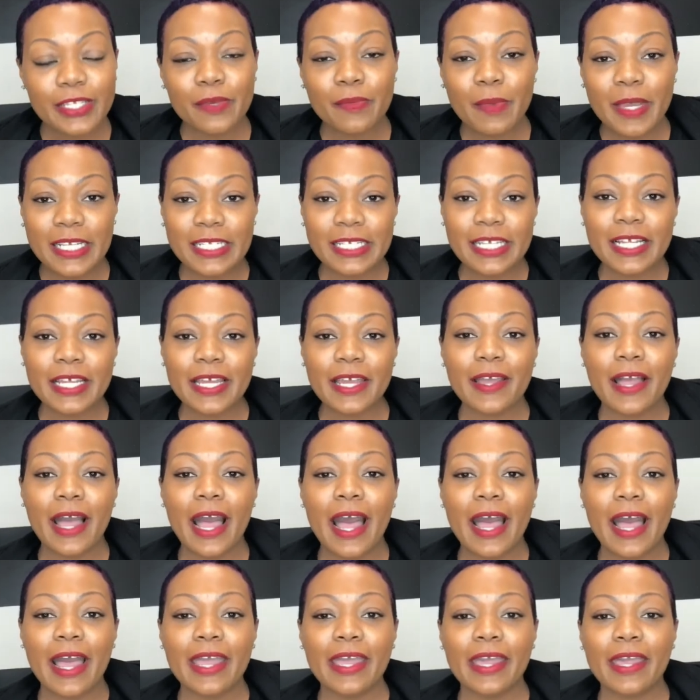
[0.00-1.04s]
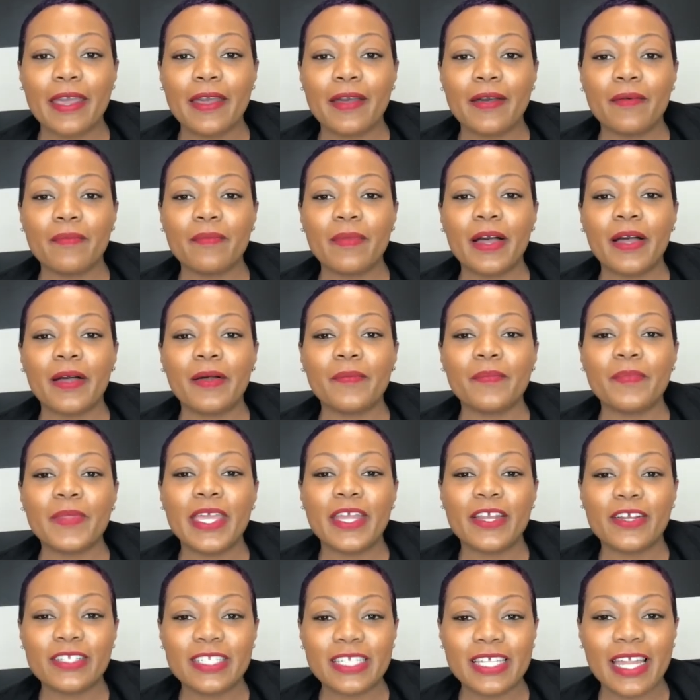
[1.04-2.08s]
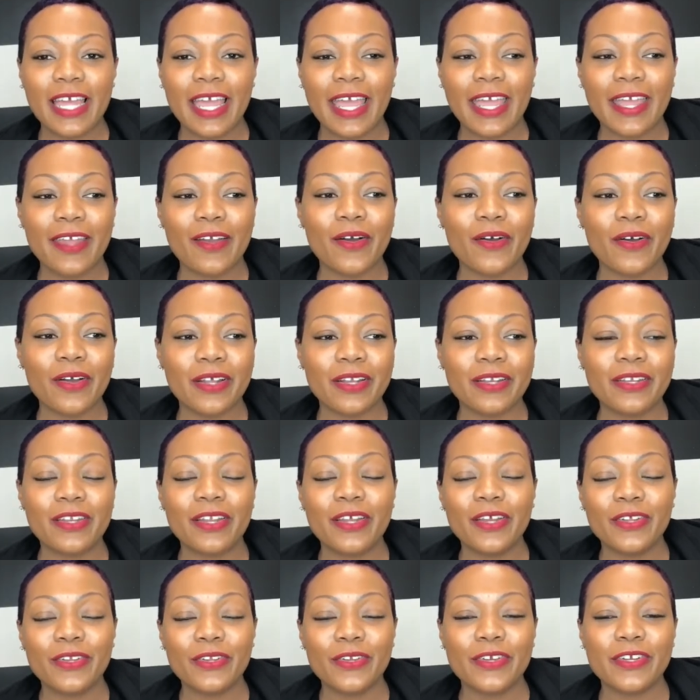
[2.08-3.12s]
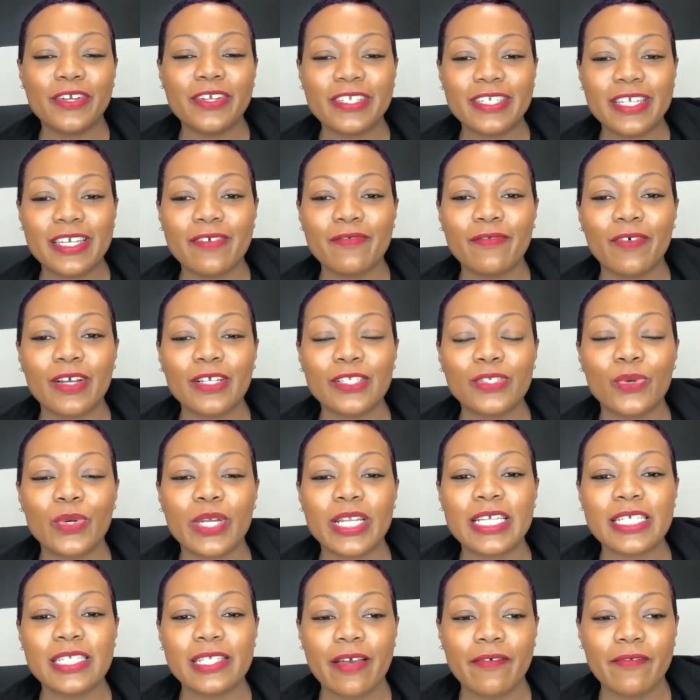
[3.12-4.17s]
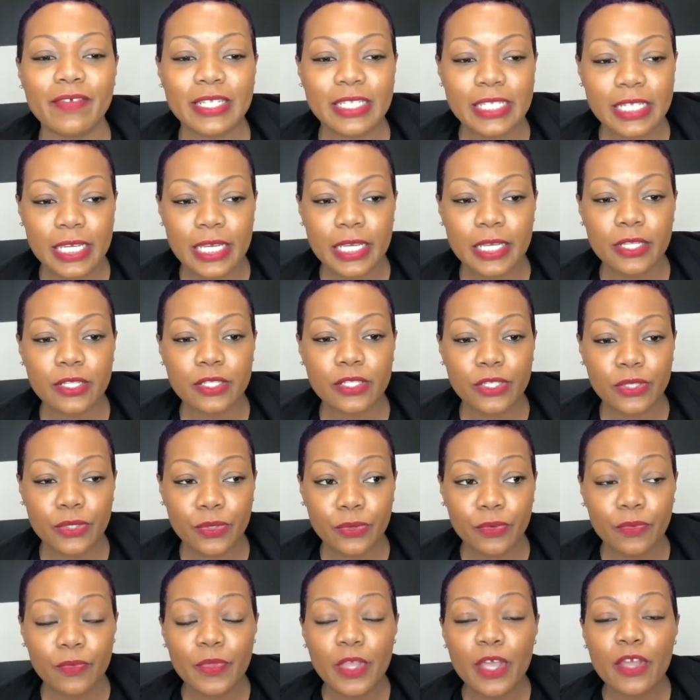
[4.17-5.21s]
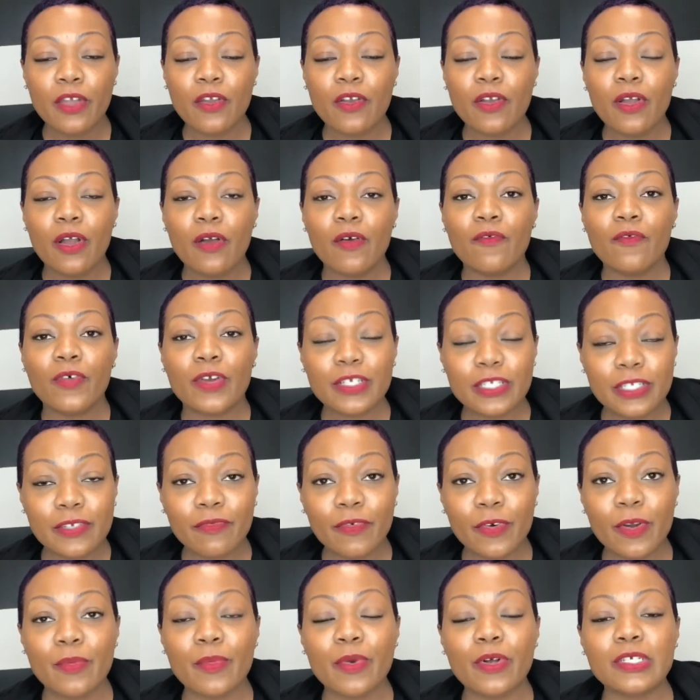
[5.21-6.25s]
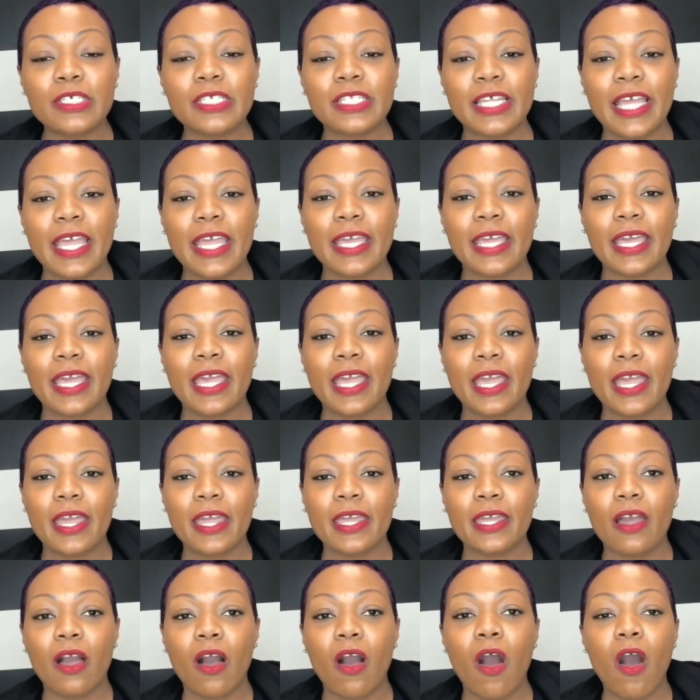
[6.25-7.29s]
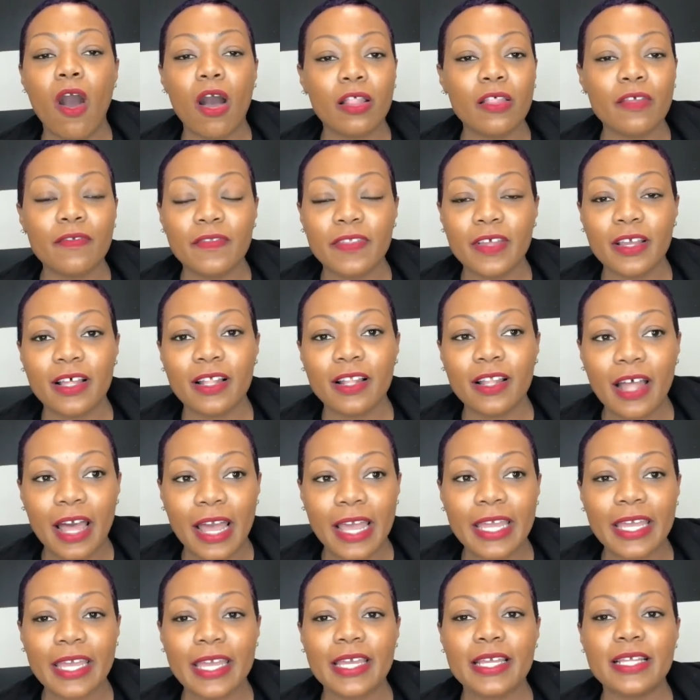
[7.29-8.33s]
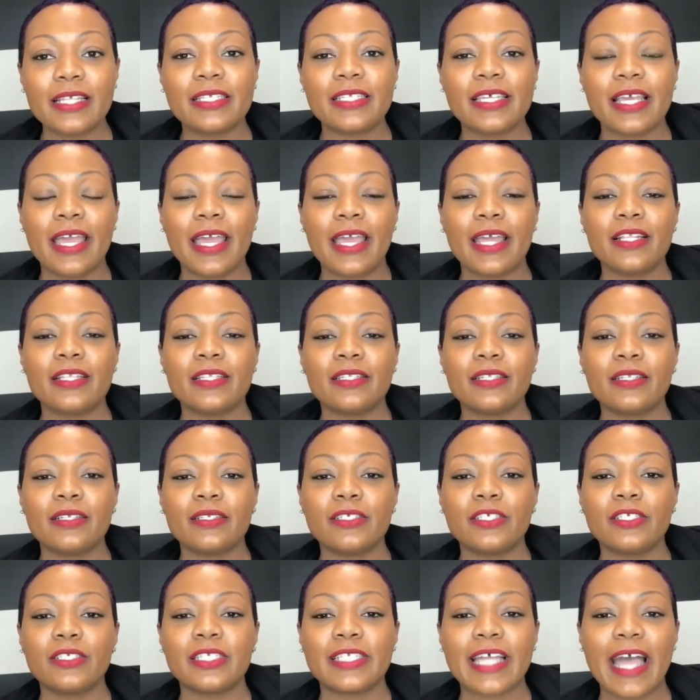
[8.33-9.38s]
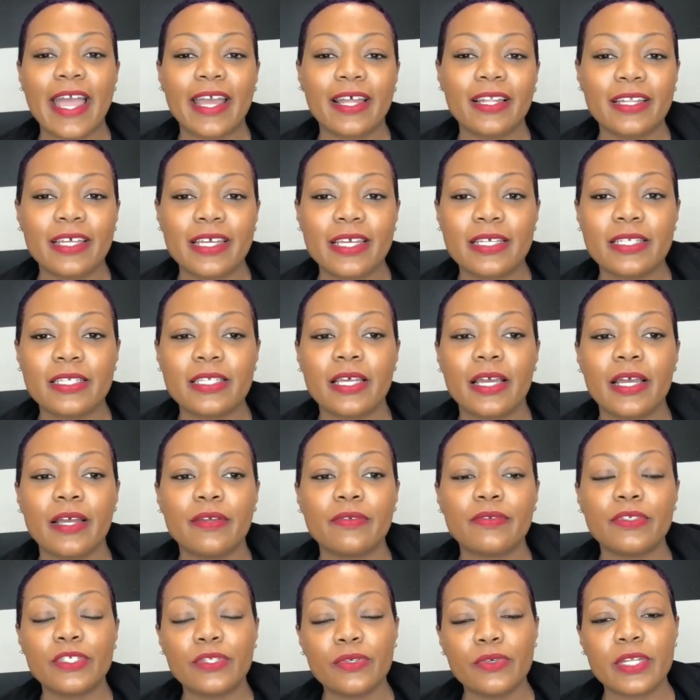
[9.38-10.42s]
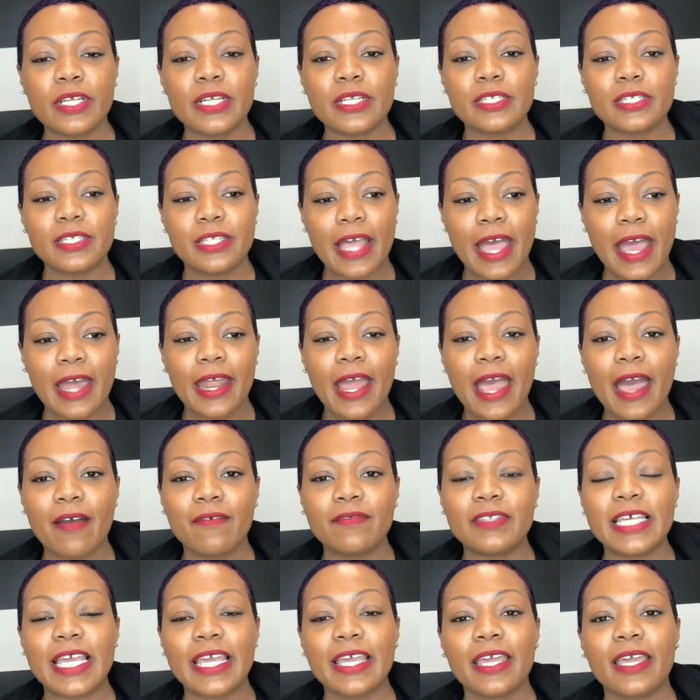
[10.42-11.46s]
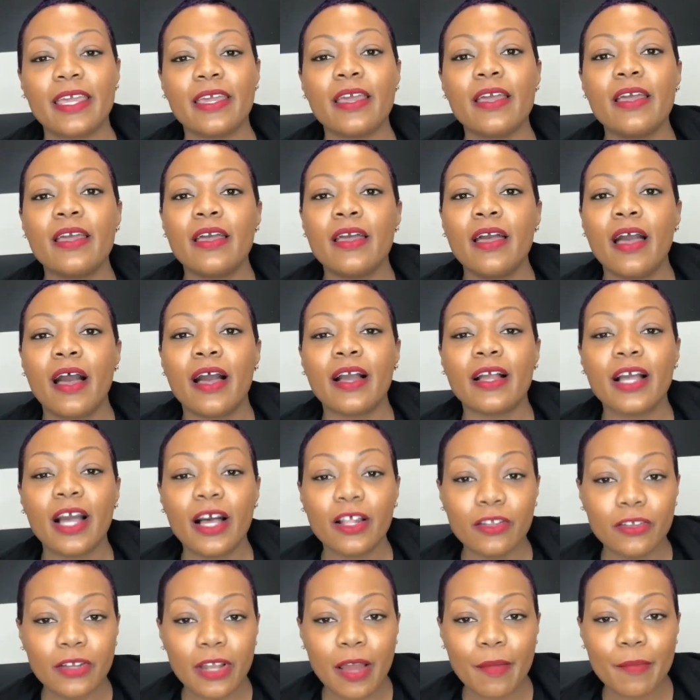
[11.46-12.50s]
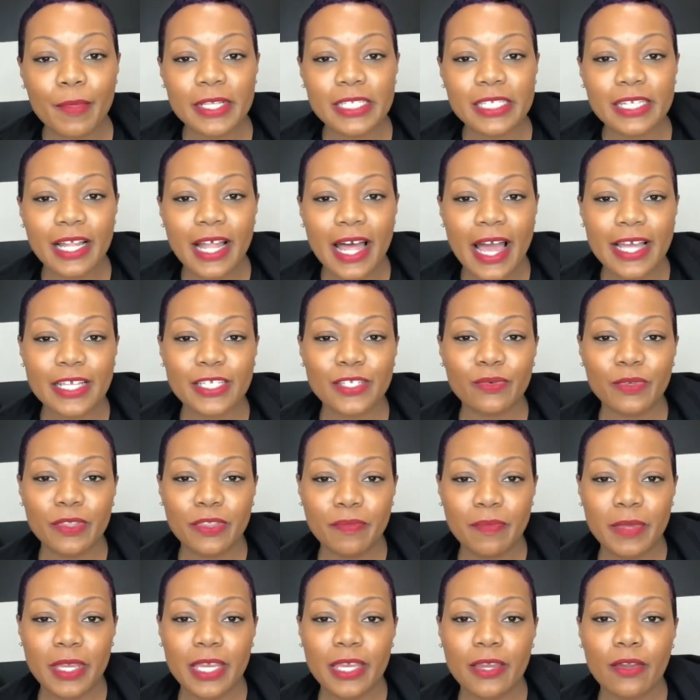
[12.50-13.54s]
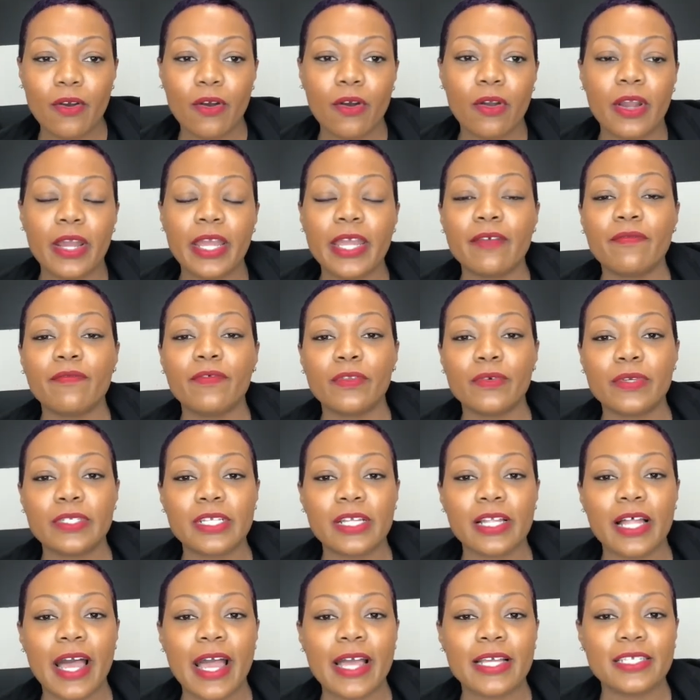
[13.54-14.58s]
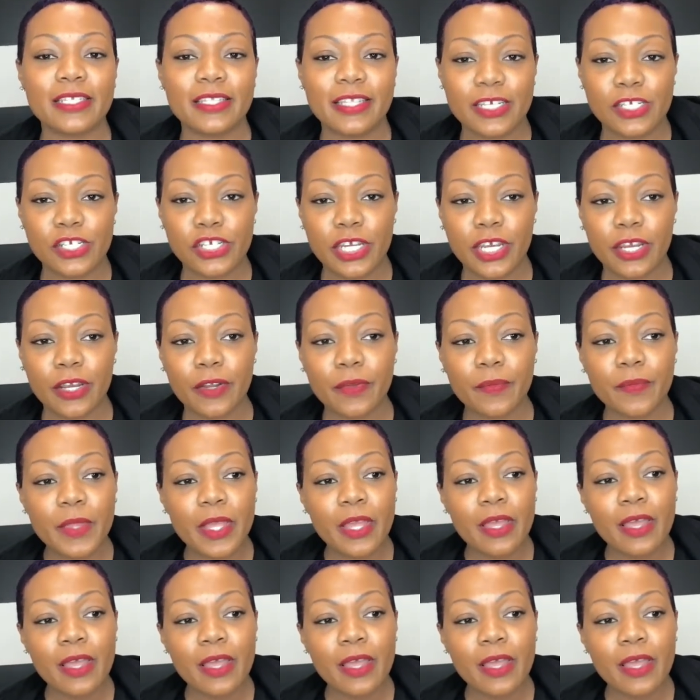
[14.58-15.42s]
basically I am here today on New Year's Eve of 2017 to first and foremost thank all of the clients and stylists, students that have taken a colonomics class with me or influence class this year.